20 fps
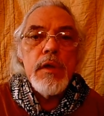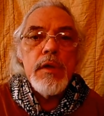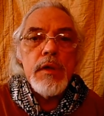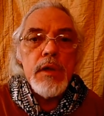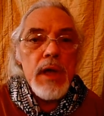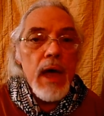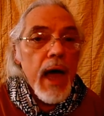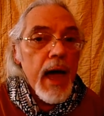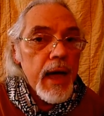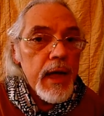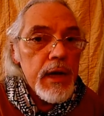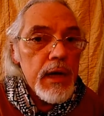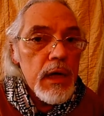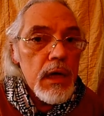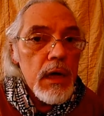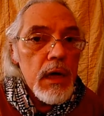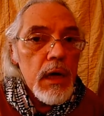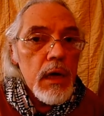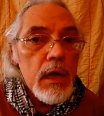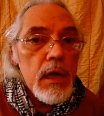The
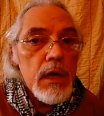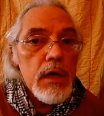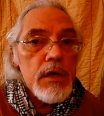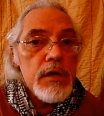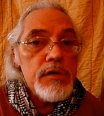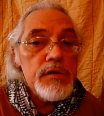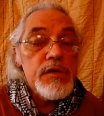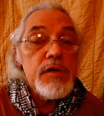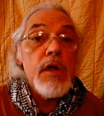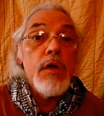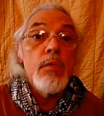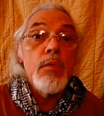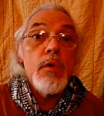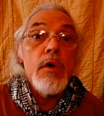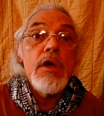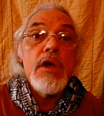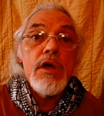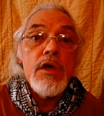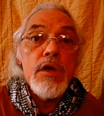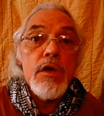idea is that
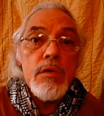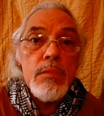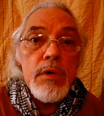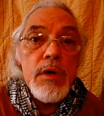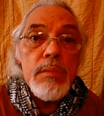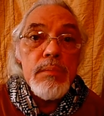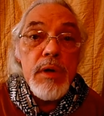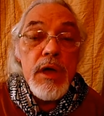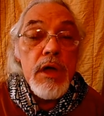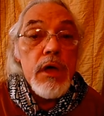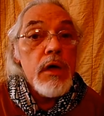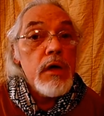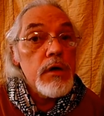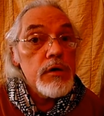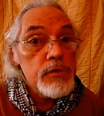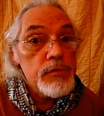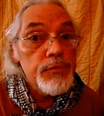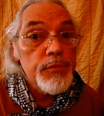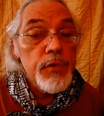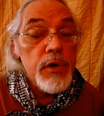we human
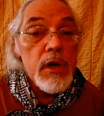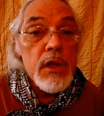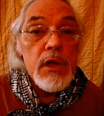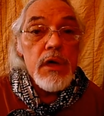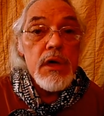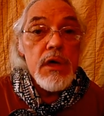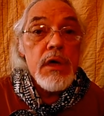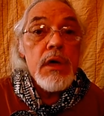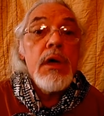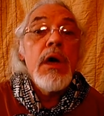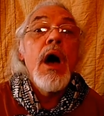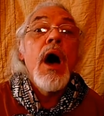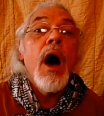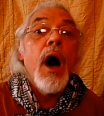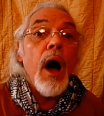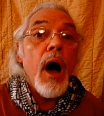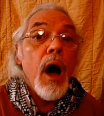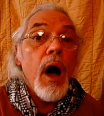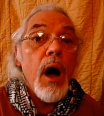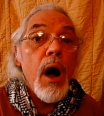beings really
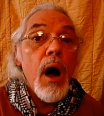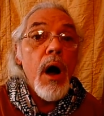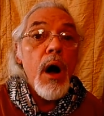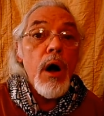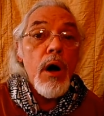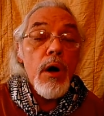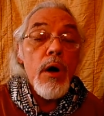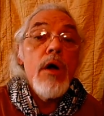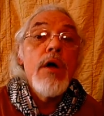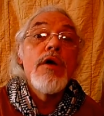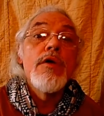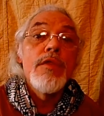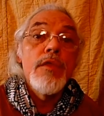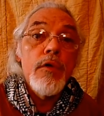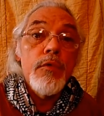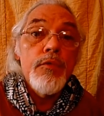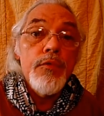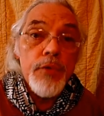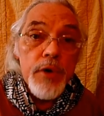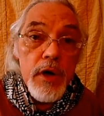are the
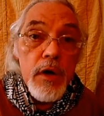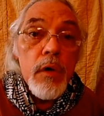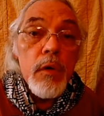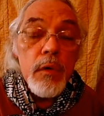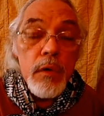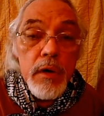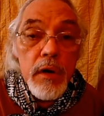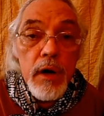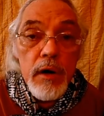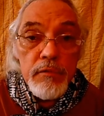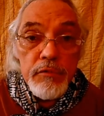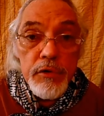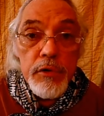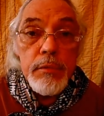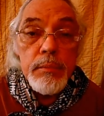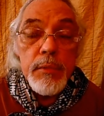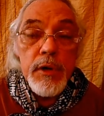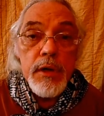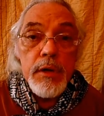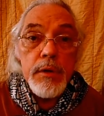real
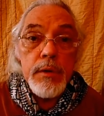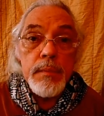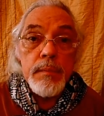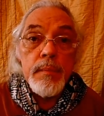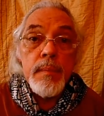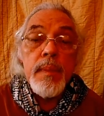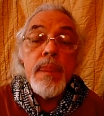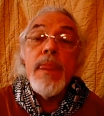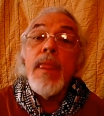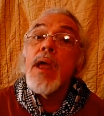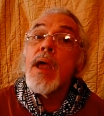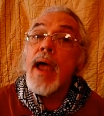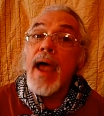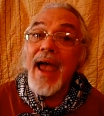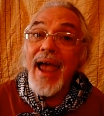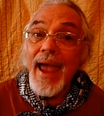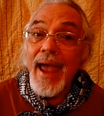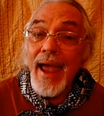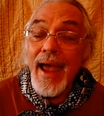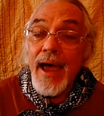government,
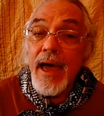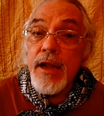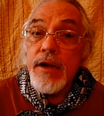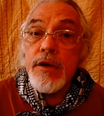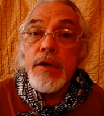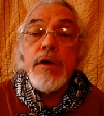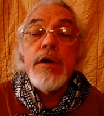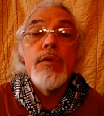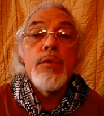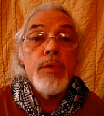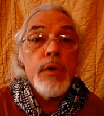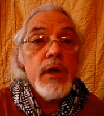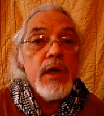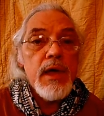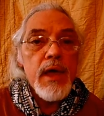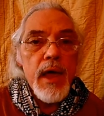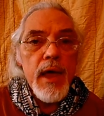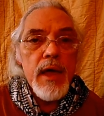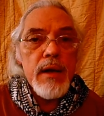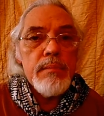and we
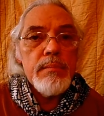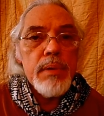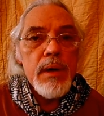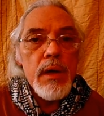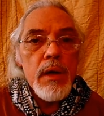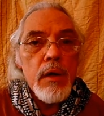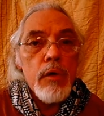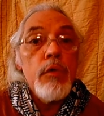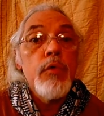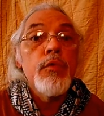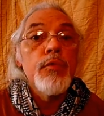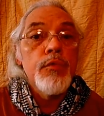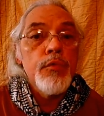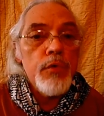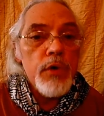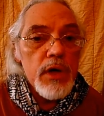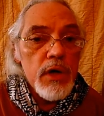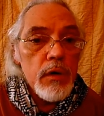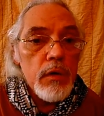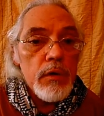can build
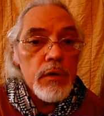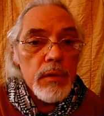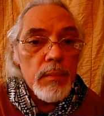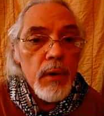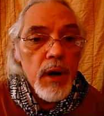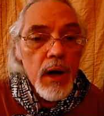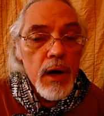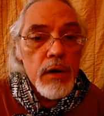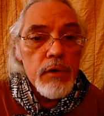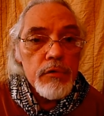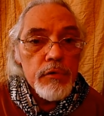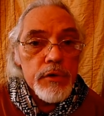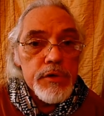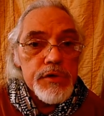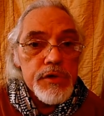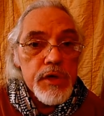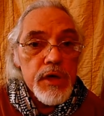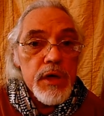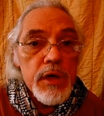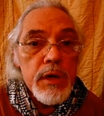real
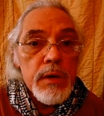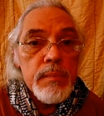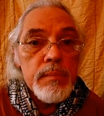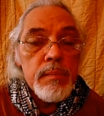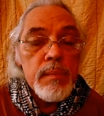democracy,